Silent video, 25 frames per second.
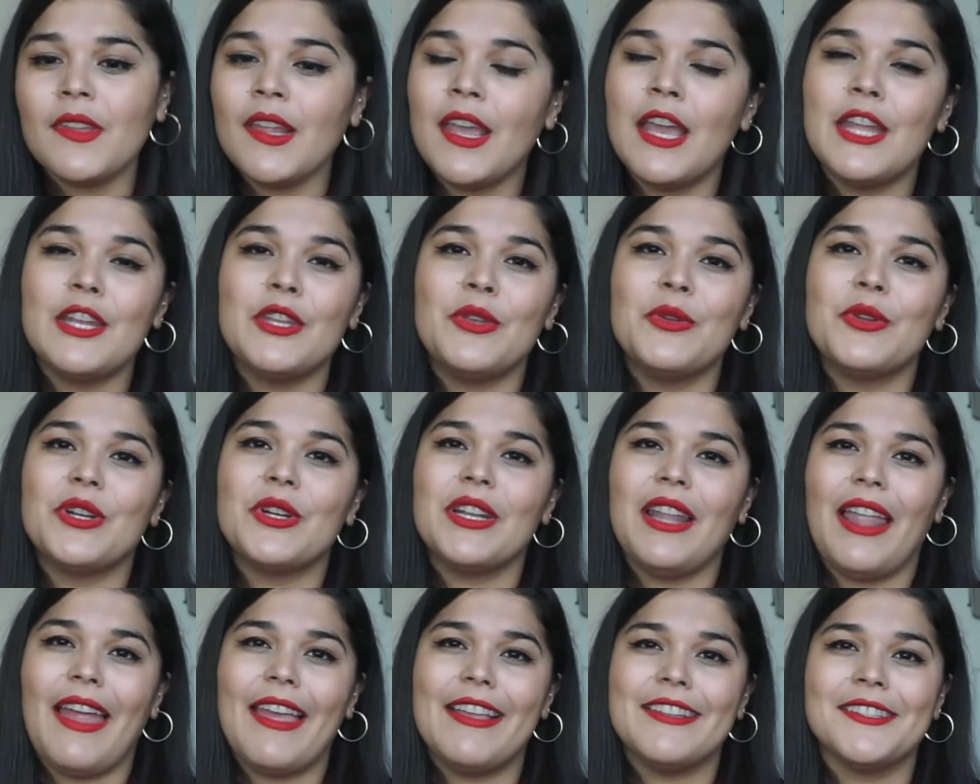and
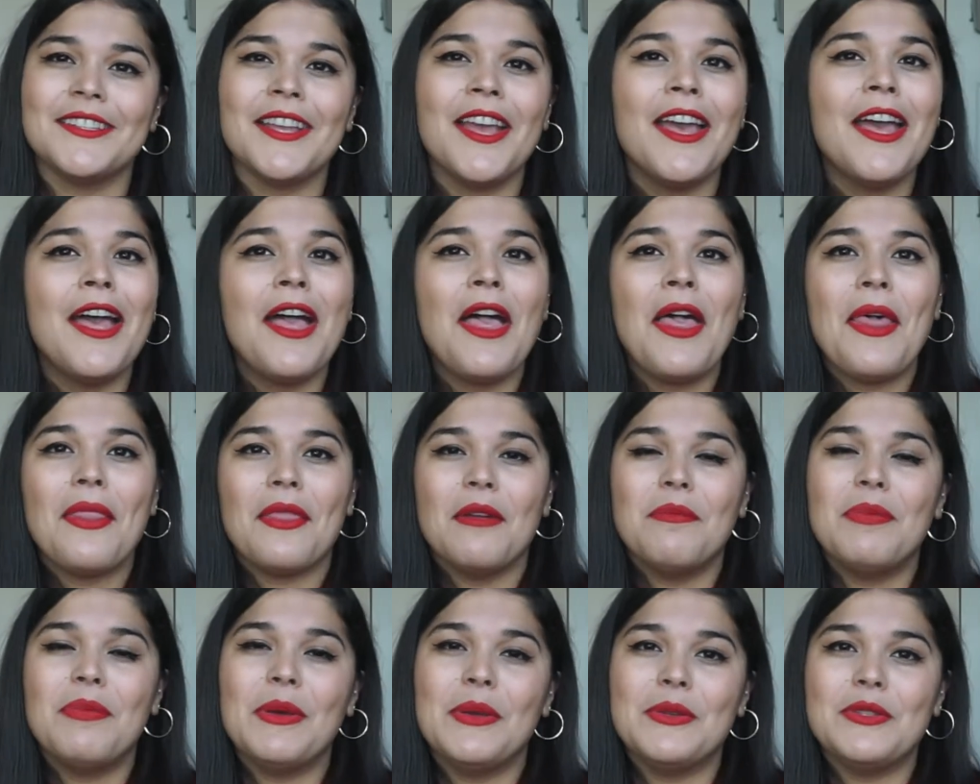utilize
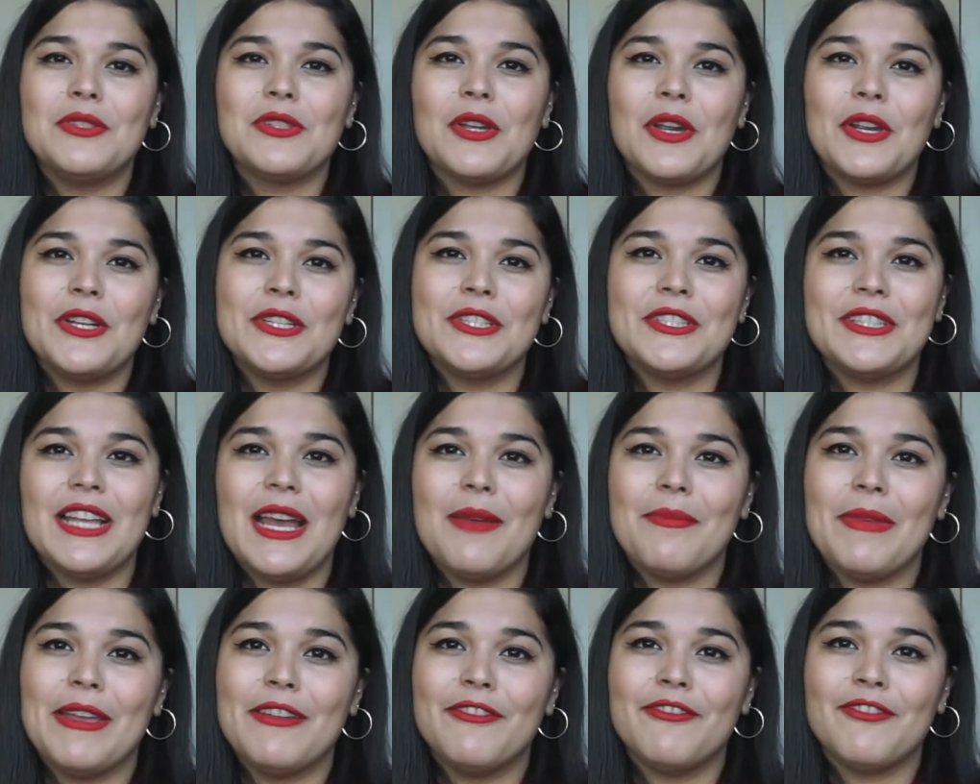the postcards
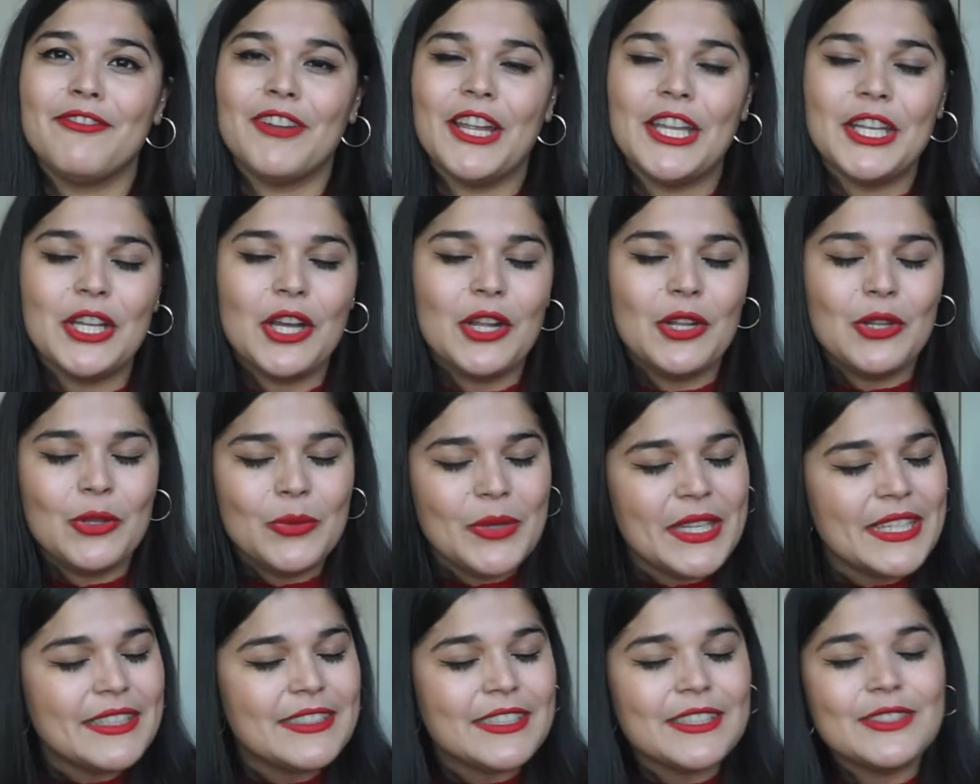that my friend
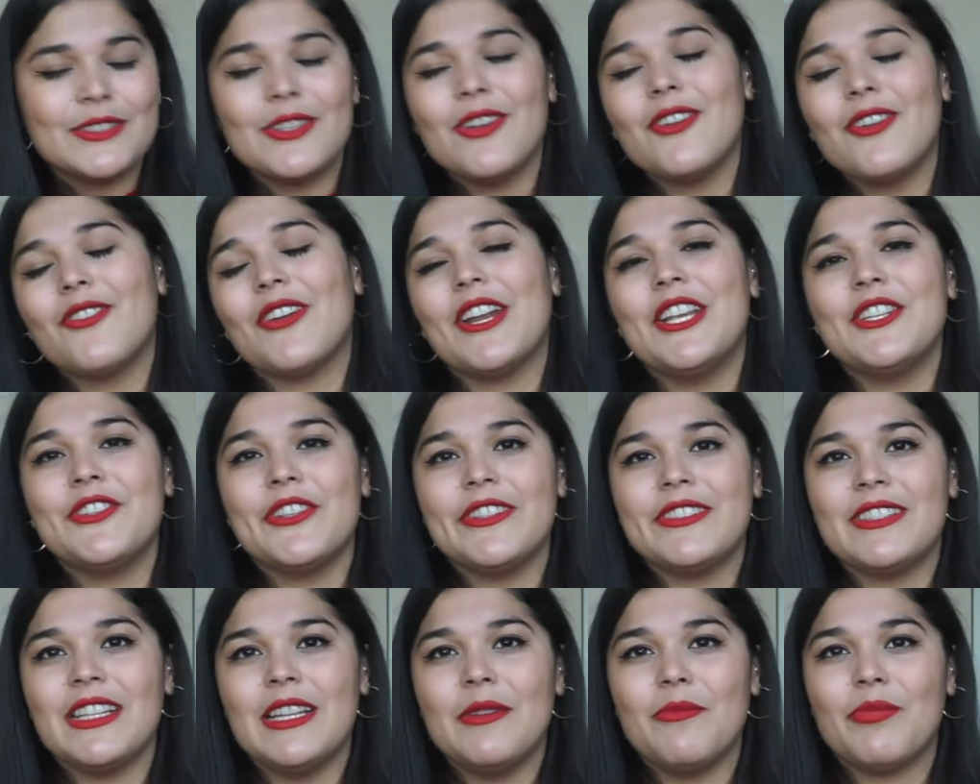Luisa so
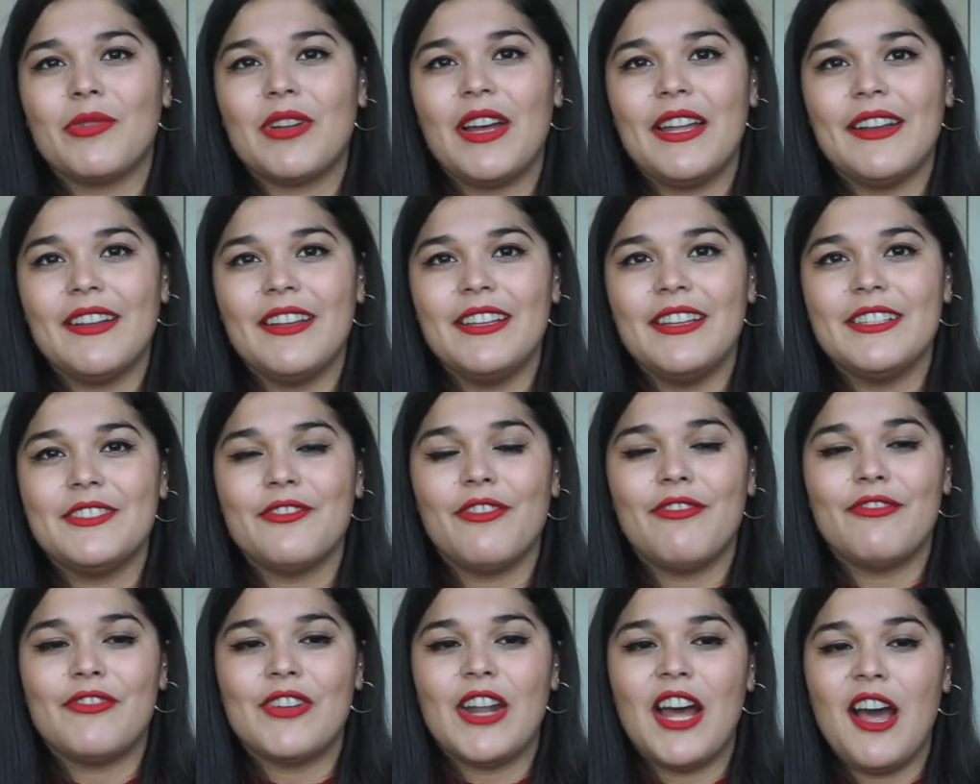graciously brought us
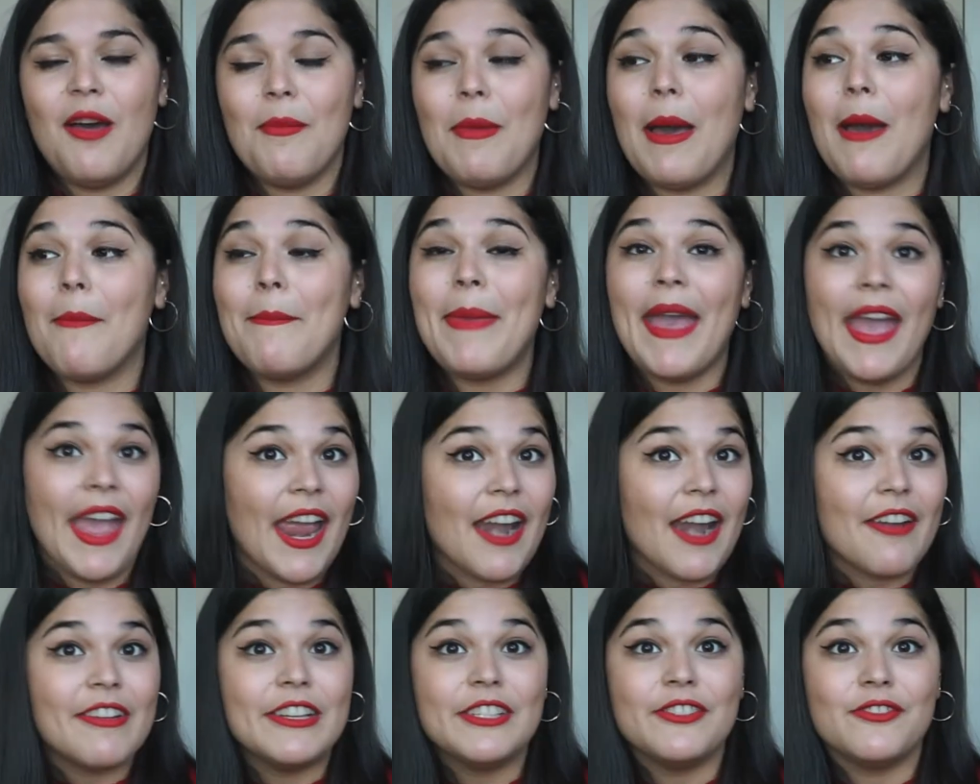from
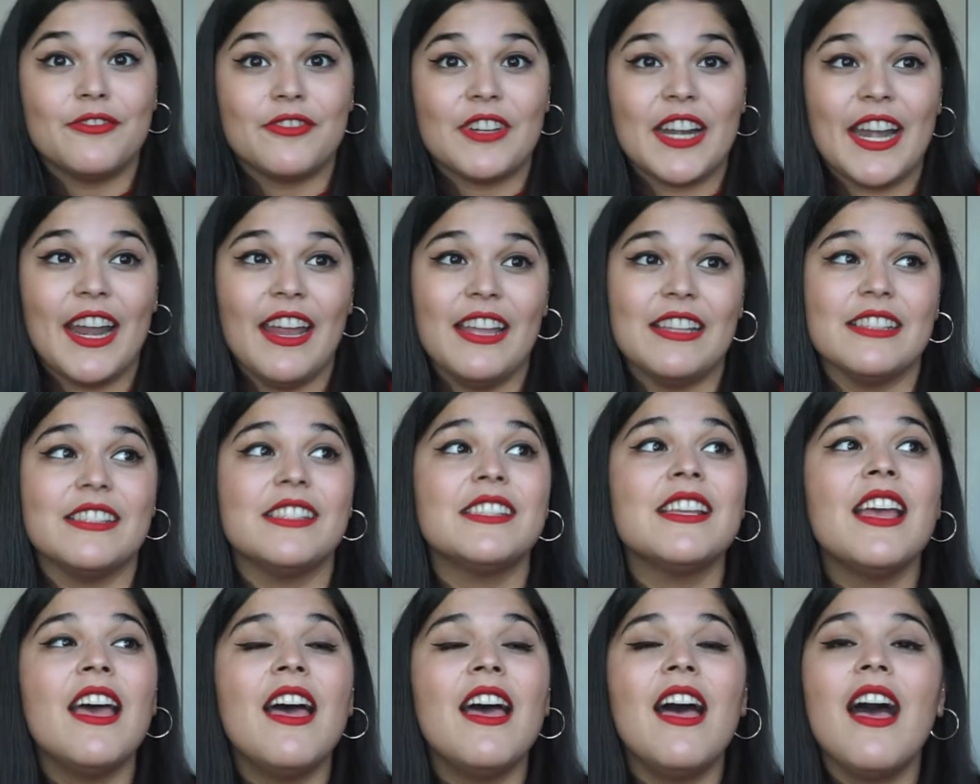Paris,
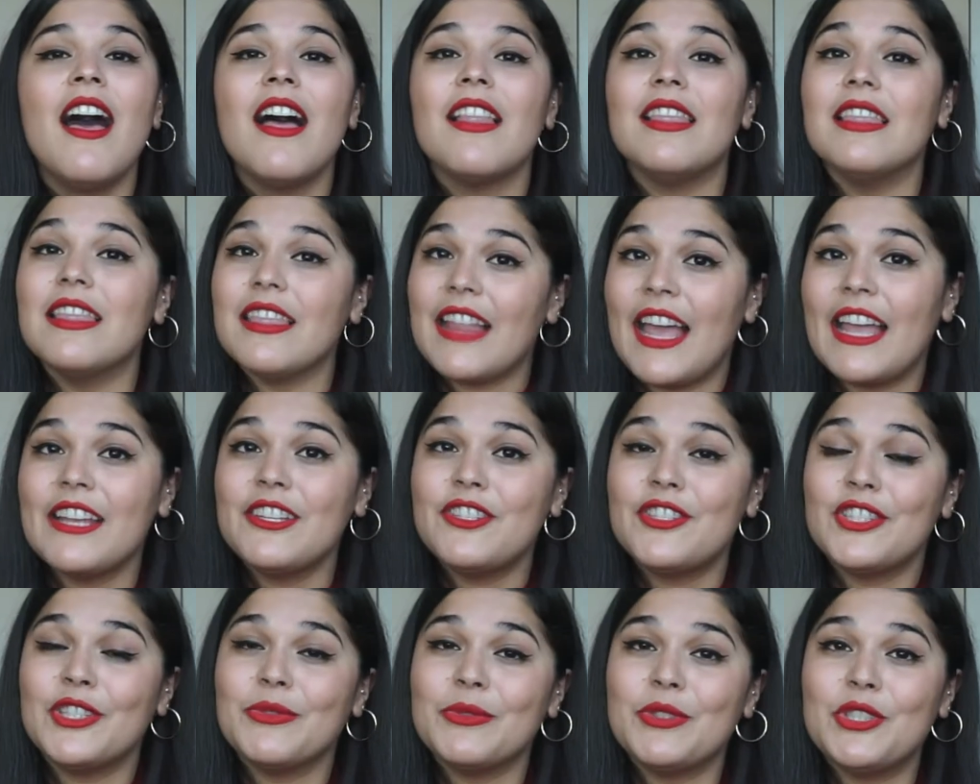France
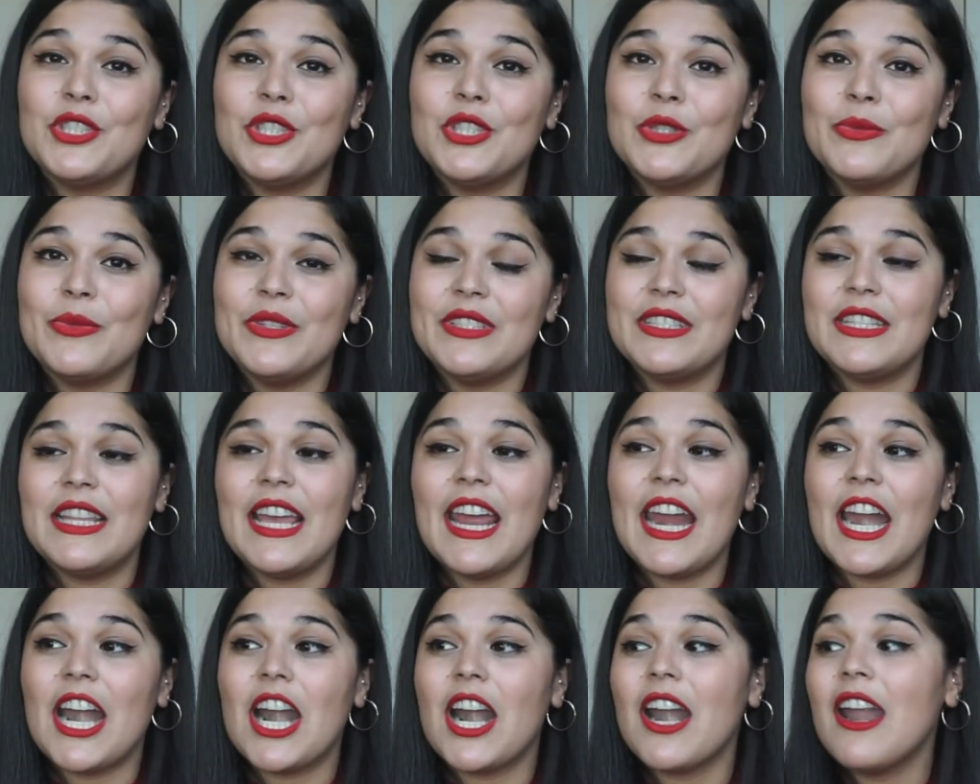last year when she was
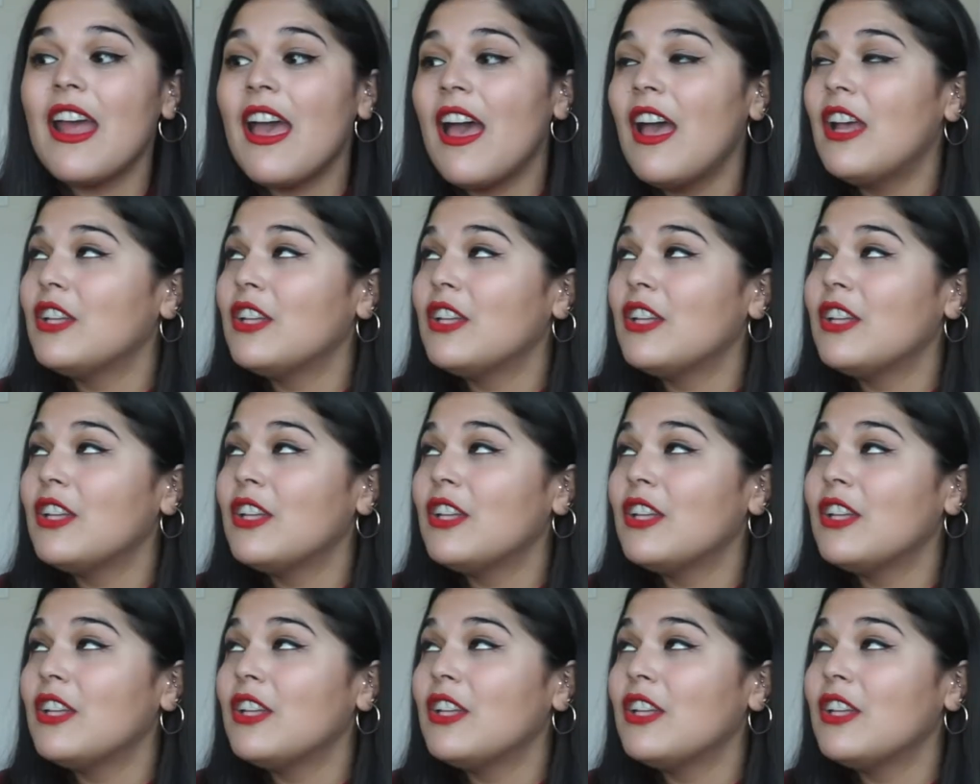there.